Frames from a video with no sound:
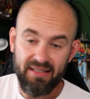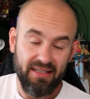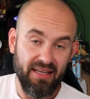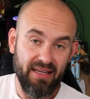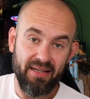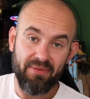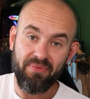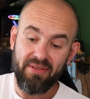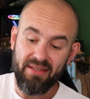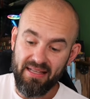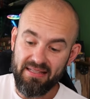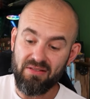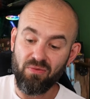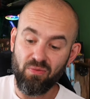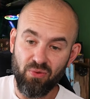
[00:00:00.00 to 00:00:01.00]
Yeah,
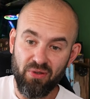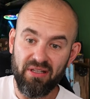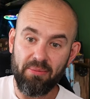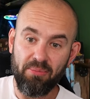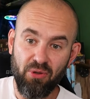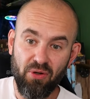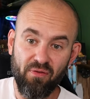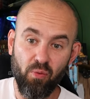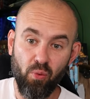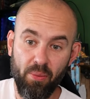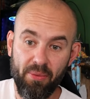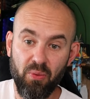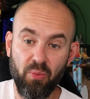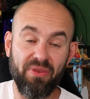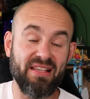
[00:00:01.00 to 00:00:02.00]
that's a really beautiful
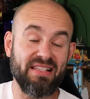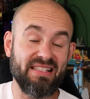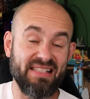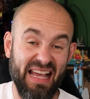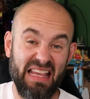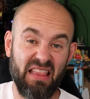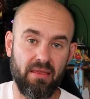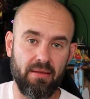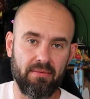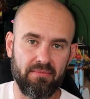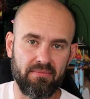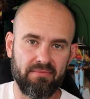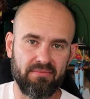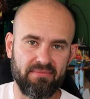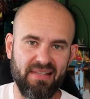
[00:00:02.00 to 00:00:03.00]
woman with a scythe.
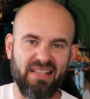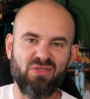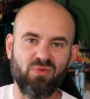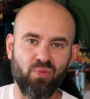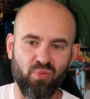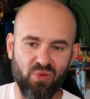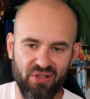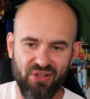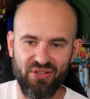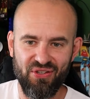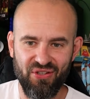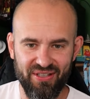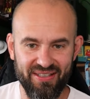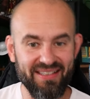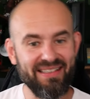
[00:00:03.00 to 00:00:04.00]
That's really
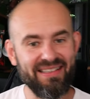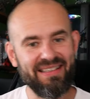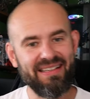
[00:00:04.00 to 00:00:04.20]
good.